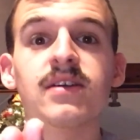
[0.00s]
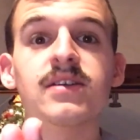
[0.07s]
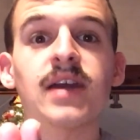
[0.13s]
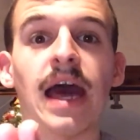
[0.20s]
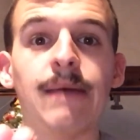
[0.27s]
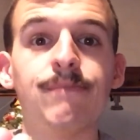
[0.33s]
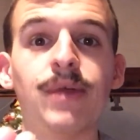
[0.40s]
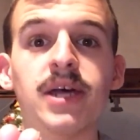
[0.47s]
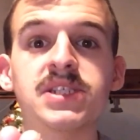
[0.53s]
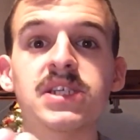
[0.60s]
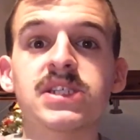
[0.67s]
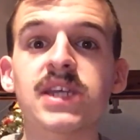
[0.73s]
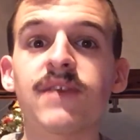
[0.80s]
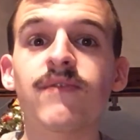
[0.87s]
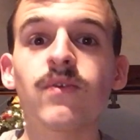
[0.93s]
God bless
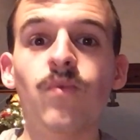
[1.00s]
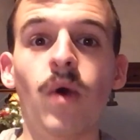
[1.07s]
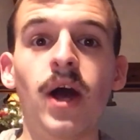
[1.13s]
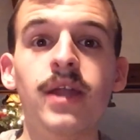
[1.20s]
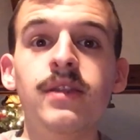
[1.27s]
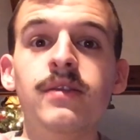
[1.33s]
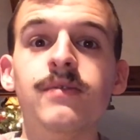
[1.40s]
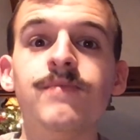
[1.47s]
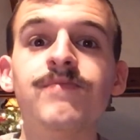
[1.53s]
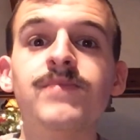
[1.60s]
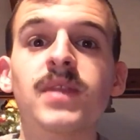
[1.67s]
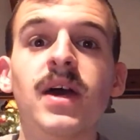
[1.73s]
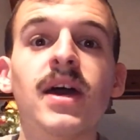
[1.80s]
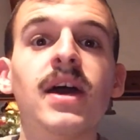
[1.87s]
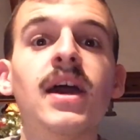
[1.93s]
us, everyone.
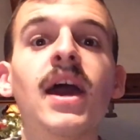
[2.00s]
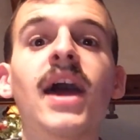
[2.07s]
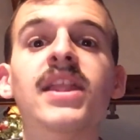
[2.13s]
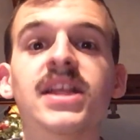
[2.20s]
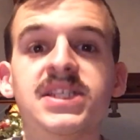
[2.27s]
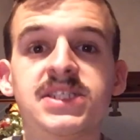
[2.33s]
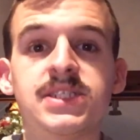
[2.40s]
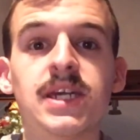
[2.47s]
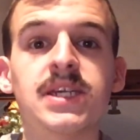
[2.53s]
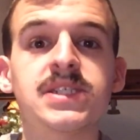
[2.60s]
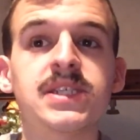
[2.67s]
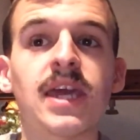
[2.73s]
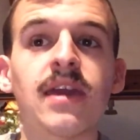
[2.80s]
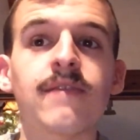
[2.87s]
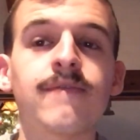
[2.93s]
And let's stay
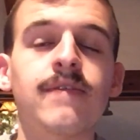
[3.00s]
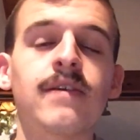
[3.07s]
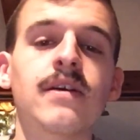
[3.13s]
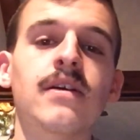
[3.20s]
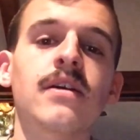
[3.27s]
safe.